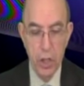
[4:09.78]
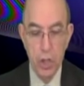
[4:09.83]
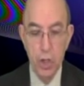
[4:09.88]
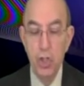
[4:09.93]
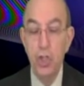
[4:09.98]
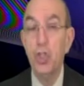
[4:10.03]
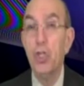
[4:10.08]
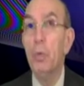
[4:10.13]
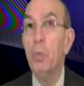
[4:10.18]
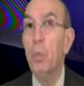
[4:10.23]

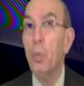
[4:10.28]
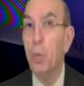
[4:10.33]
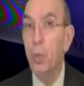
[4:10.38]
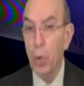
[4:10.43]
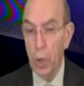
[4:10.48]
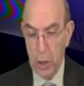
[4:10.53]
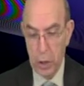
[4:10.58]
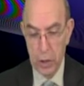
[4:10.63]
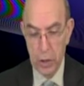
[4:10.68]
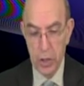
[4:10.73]
Jim
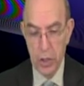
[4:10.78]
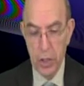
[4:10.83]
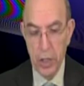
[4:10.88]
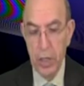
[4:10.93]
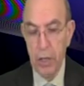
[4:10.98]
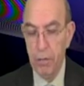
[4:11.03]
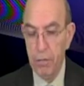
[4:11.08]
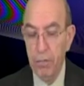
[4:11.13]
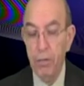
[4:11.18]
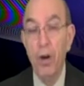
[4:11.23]
works in
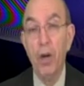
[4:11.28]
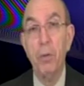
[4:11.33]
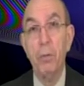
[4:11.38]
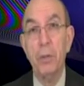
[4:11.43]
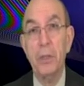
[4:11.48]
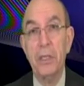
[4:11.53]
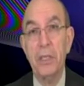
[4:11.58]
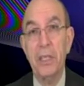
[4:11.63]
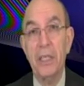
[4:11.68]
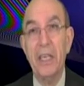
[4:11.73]
a
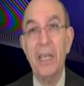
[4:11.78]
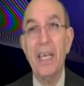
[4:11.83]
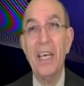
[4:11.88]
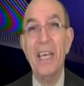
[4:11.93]
pharmacy.